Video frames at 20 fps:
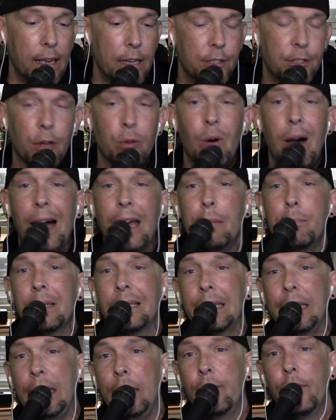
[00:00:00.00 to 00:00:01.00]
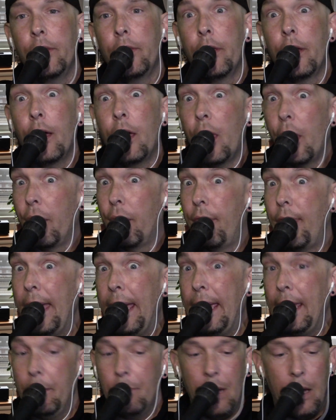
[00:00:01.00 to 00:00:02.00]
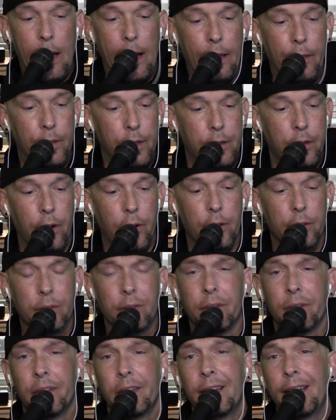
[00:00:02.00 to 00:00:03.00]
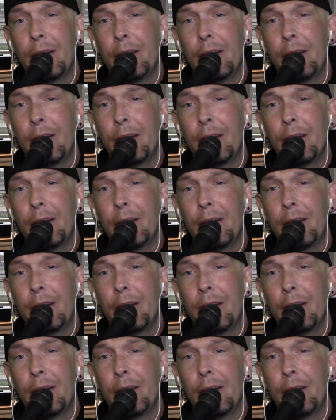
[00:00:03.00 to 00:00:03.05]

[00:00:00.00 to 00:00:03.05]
So I believe in the they behind the curtain.